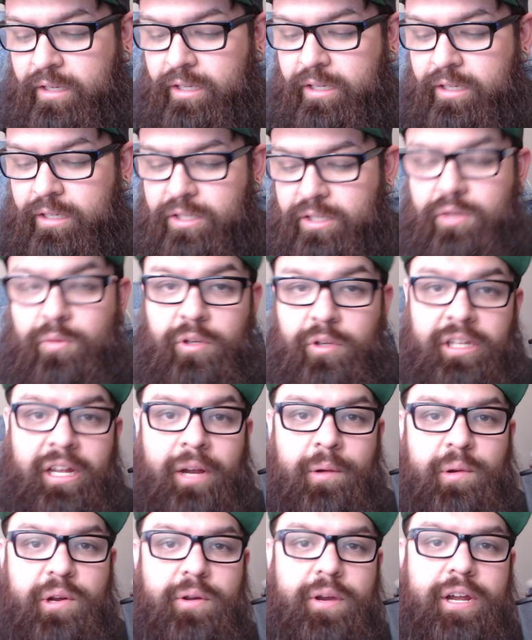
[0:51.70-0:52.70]
You will not
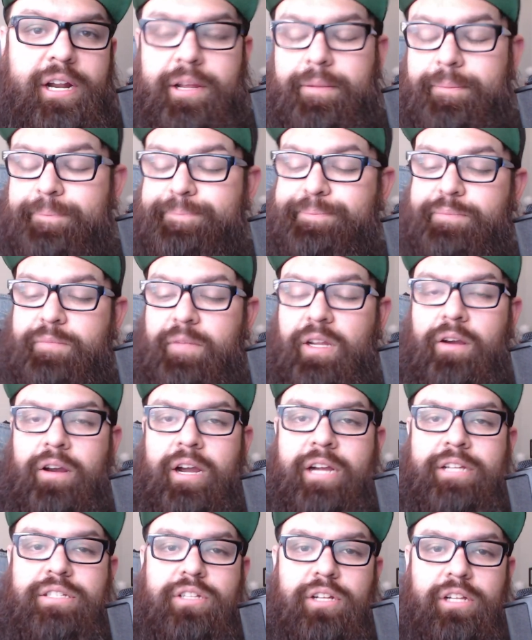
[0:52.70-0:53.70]
regret it. All
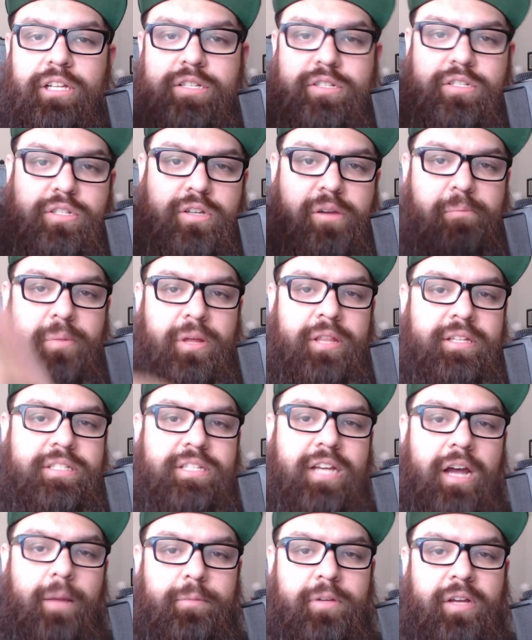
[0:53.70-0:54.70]
right, so let's jump on the
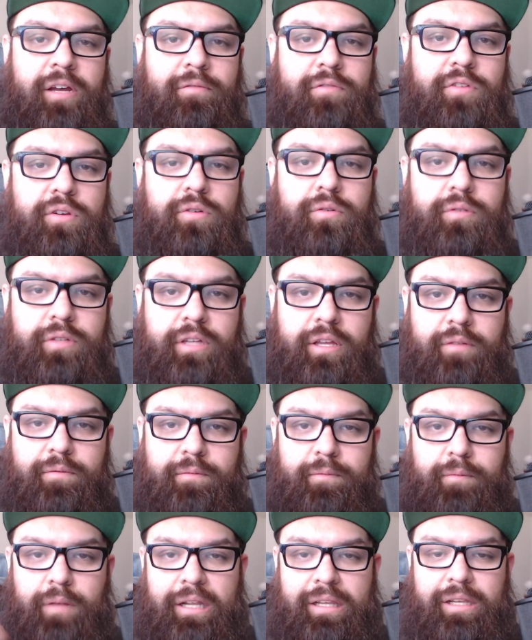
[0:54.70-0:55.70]
top down view,
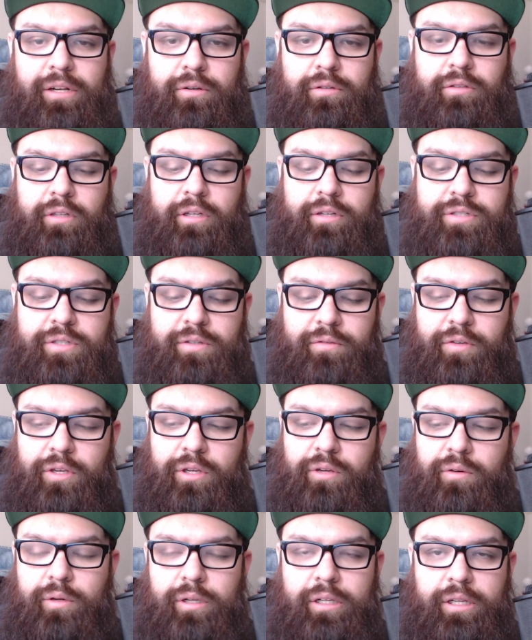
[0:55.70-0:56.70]
give a little closer
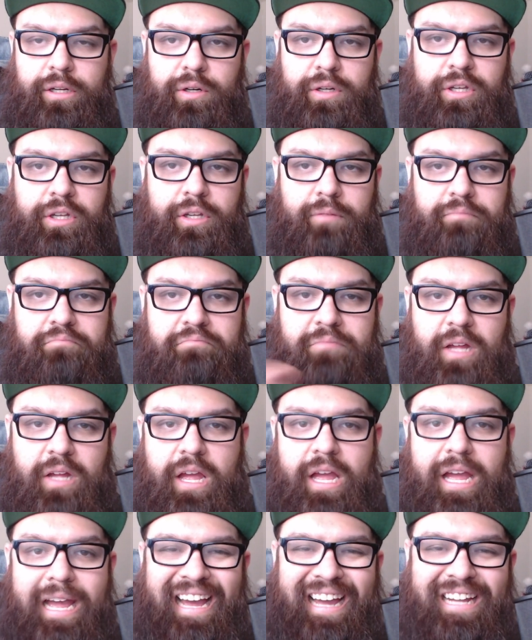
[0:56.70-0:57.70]
view, a little
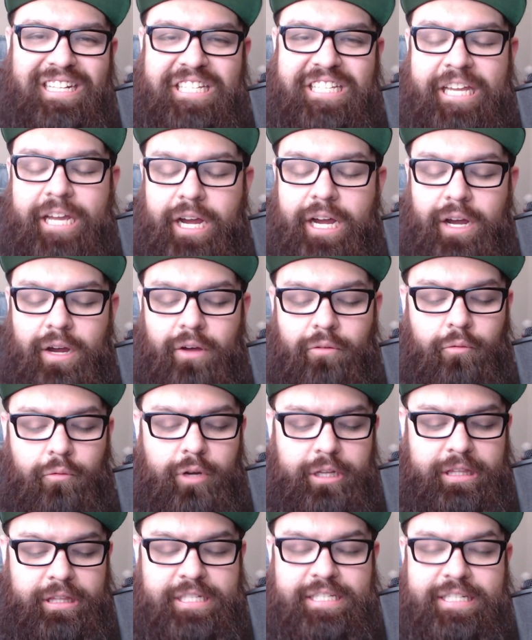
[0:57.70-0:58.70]
idea of
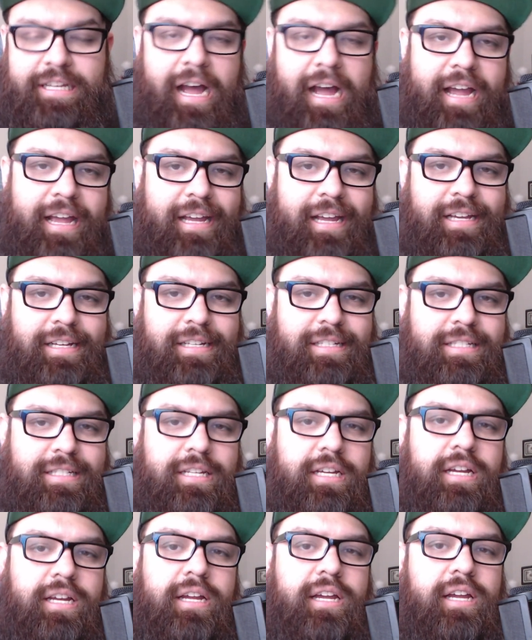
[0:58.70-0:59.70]
what this guy is,
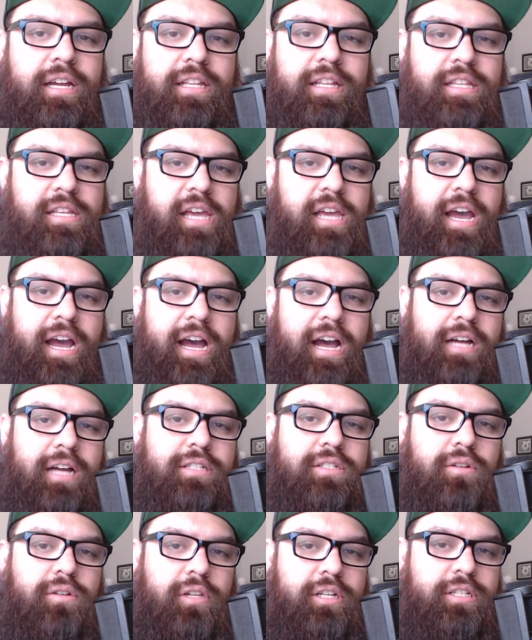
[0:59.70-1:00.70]
and yeah,
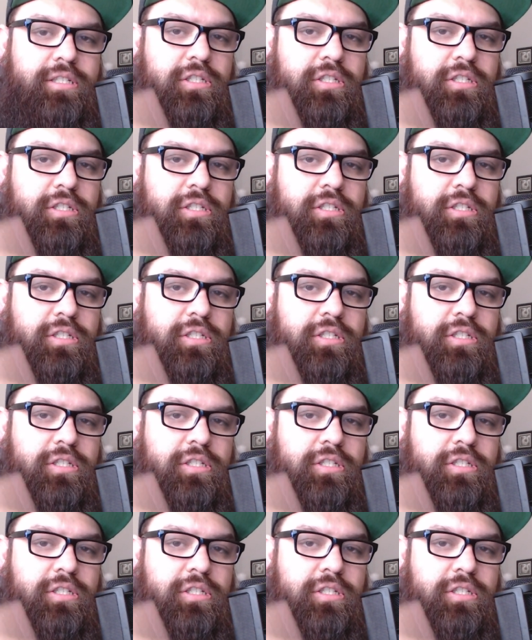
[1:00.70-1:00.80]
so let's